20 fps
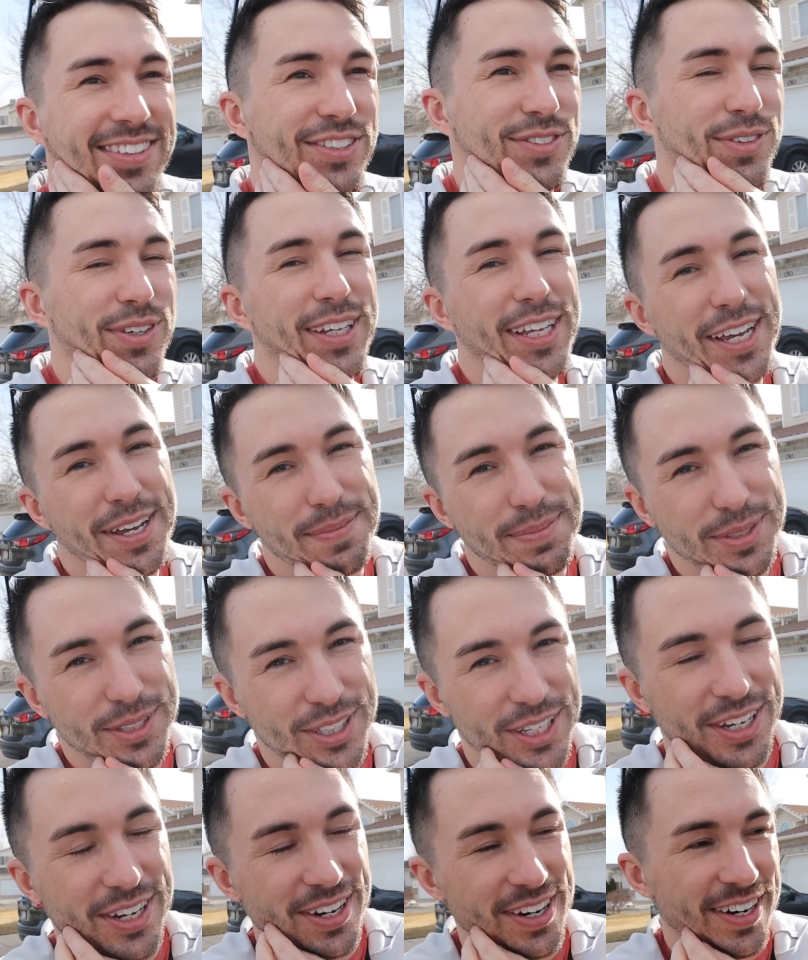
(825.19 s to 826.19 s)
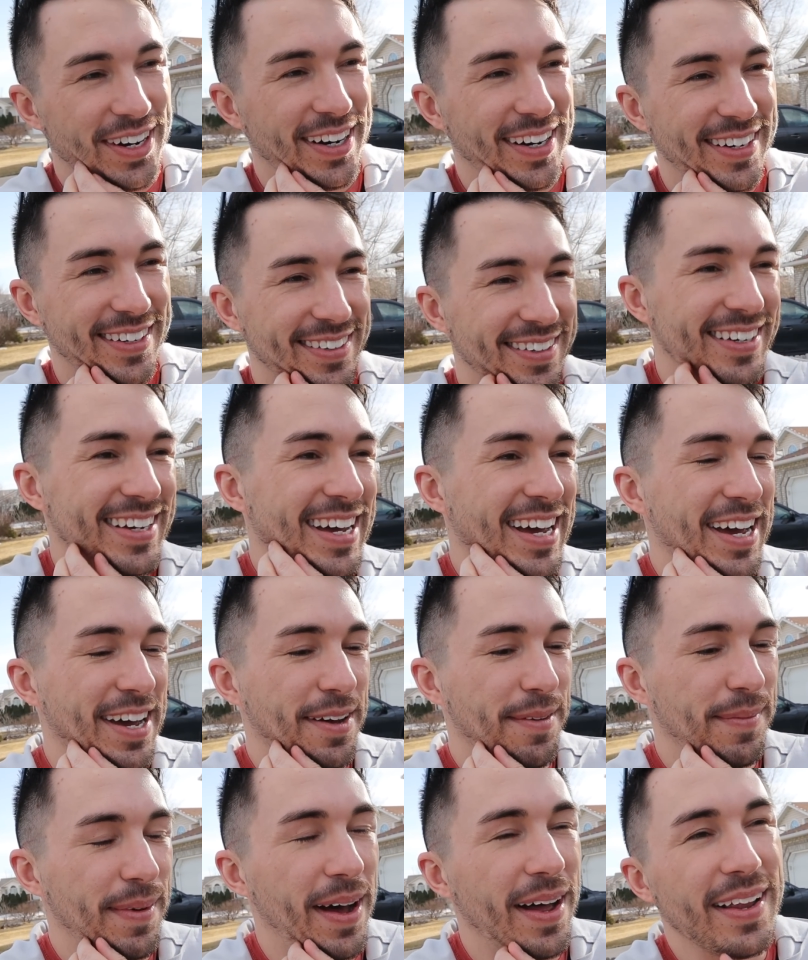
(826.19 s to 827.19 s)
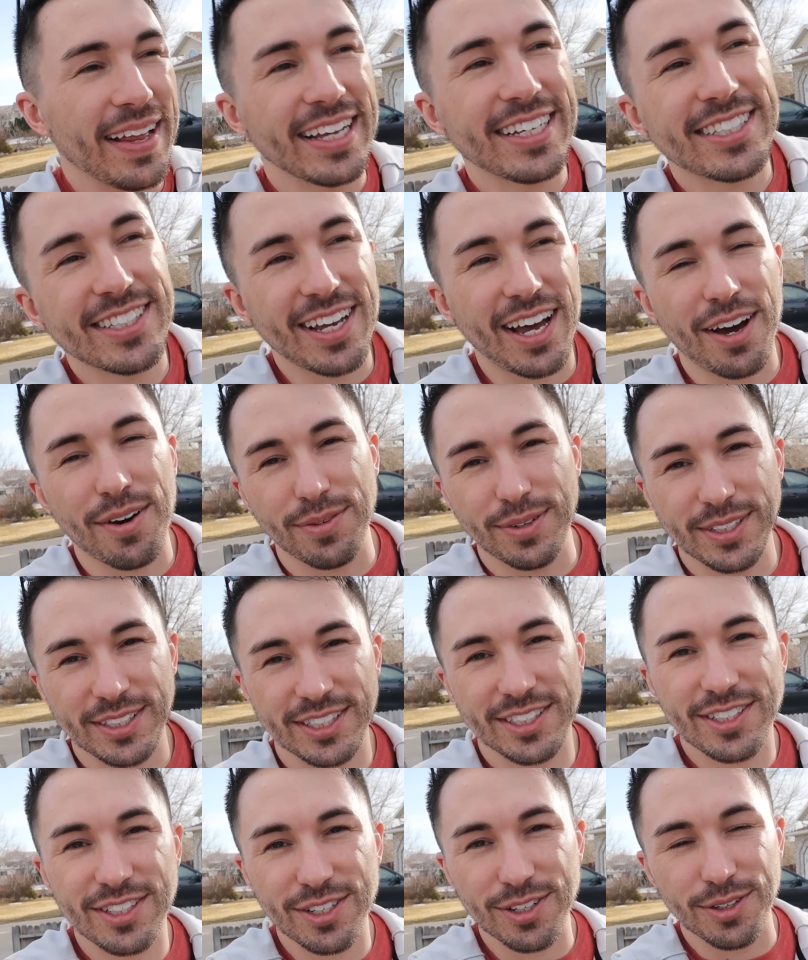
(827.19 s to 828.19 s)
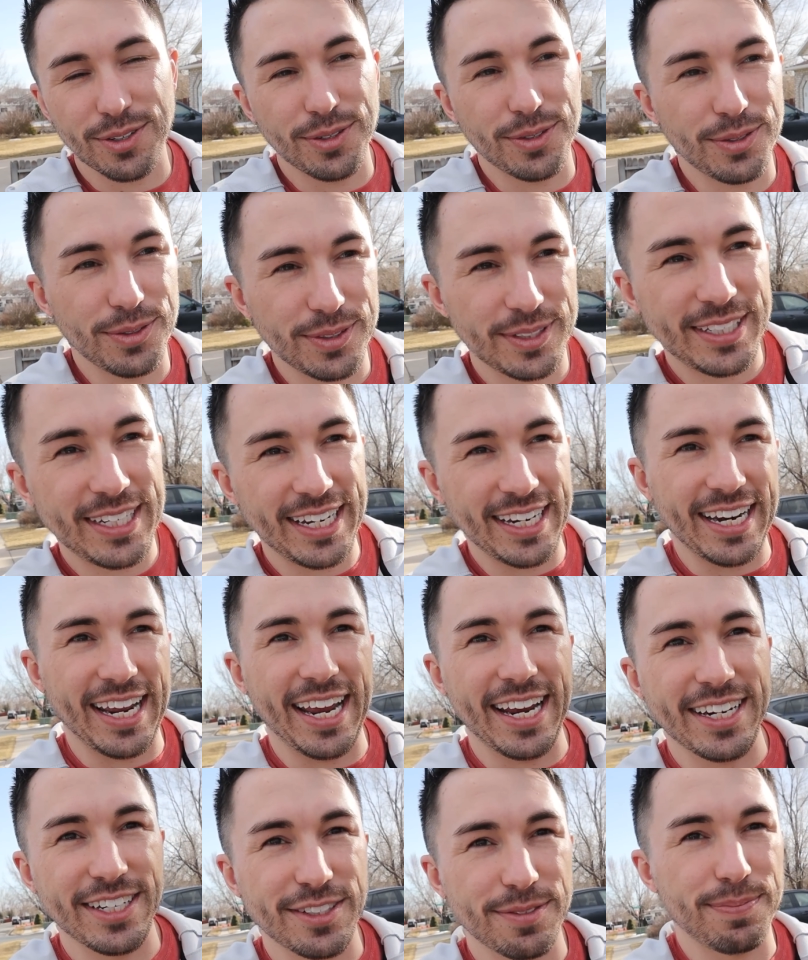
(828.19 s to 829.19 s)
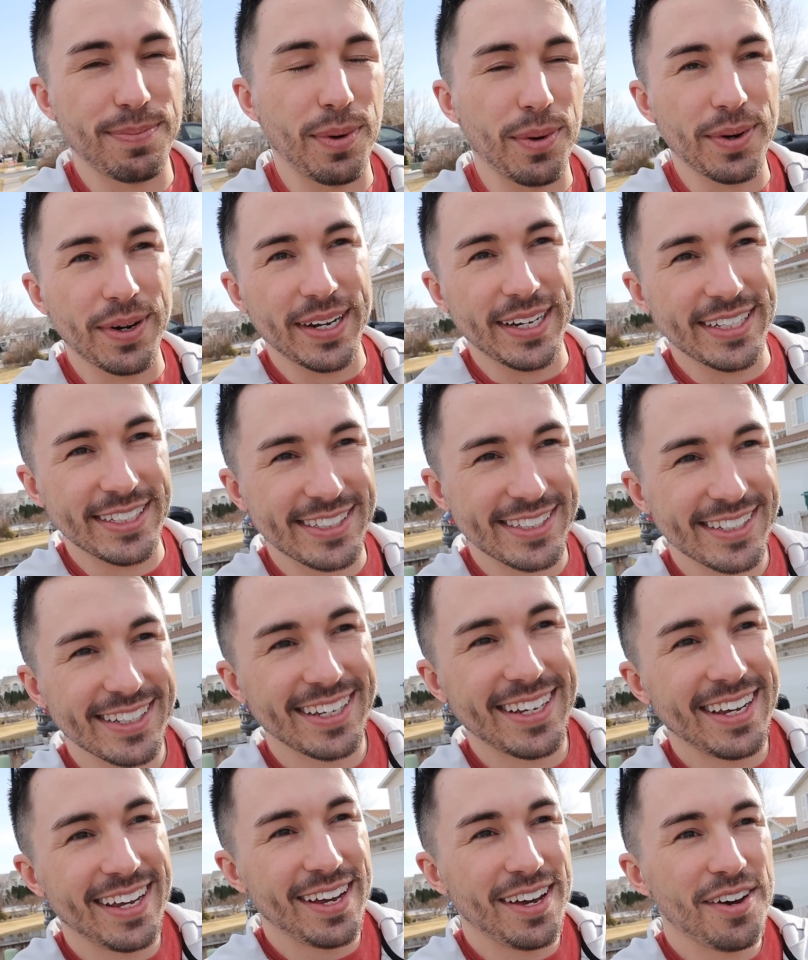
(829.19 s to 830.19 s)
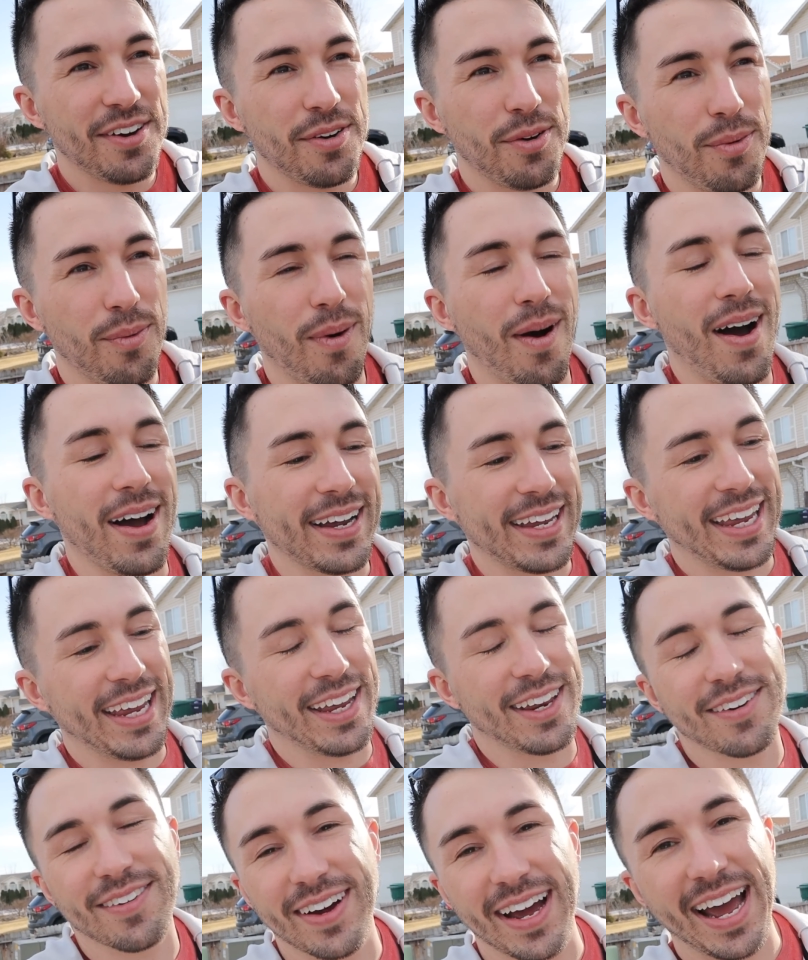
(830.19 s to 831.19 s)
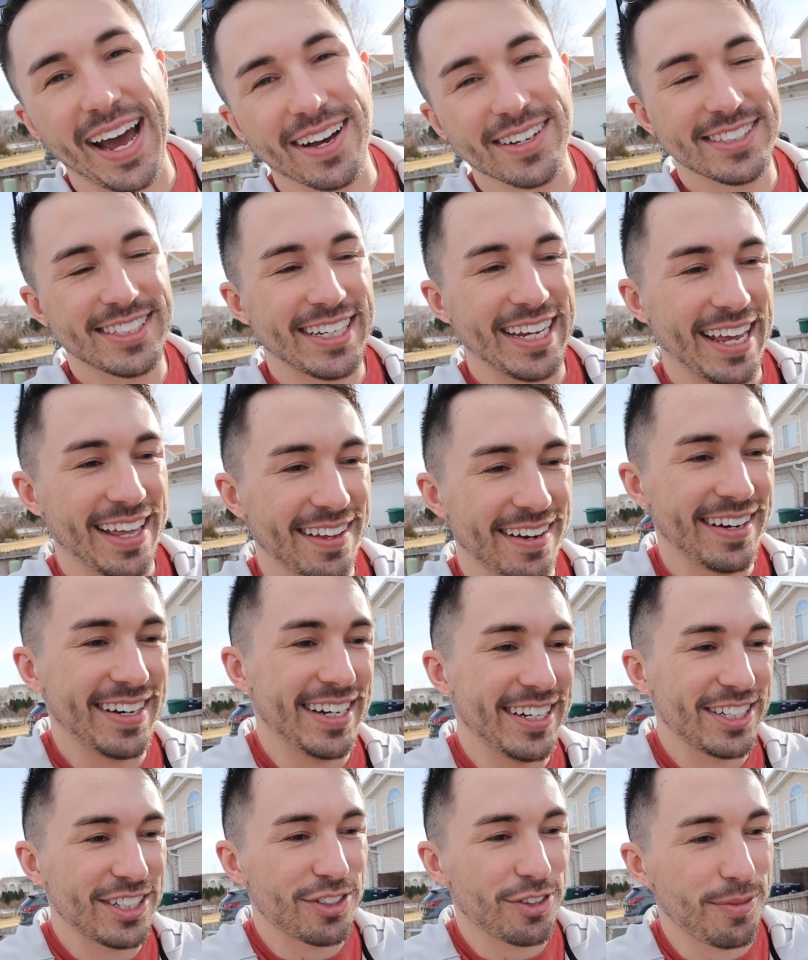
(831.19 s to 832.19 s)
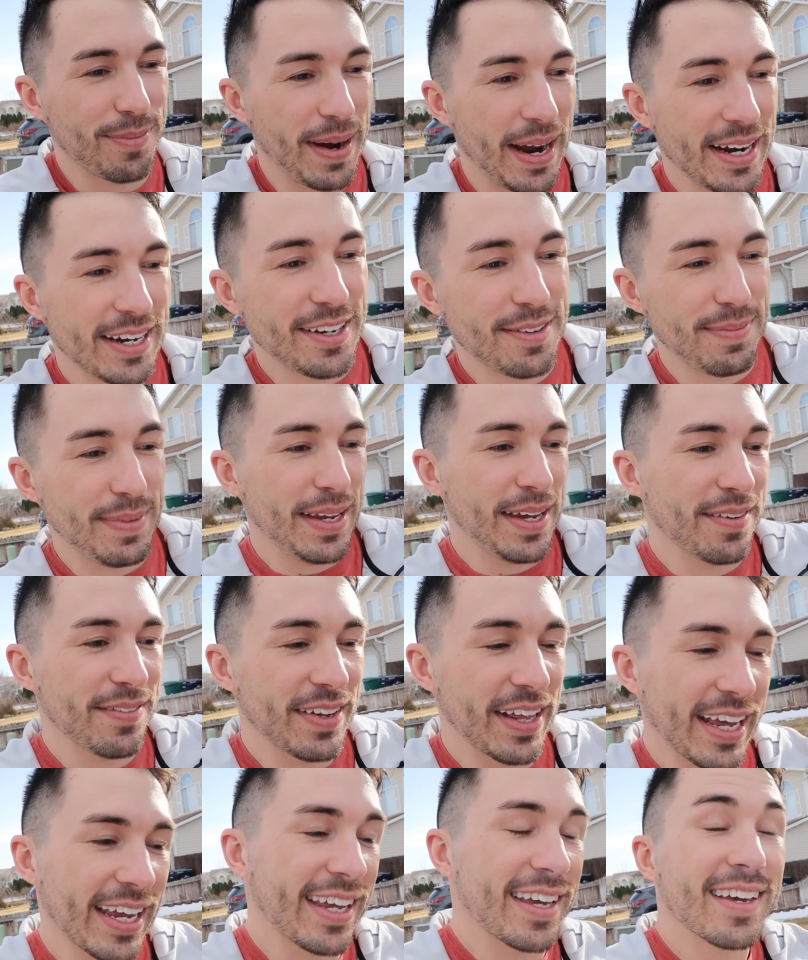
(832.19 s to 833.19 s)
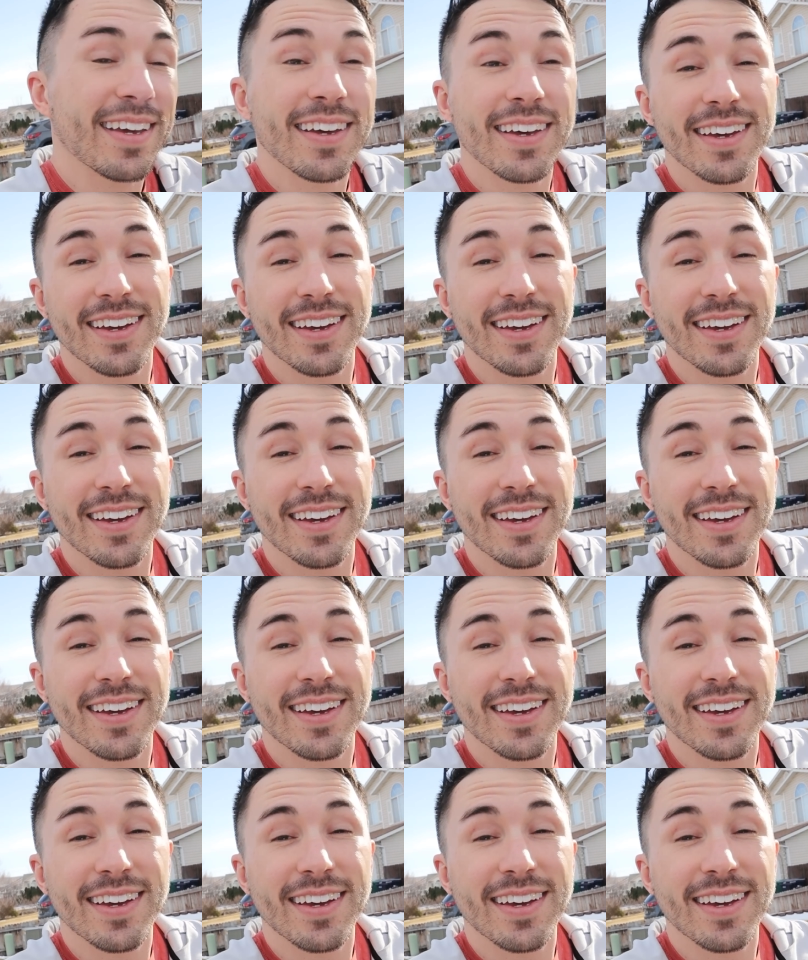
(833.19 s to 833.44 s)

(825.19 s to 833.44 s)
it was really obscure. Um, all I saw was two teenage boys walking into a house together, and it just reminded me of like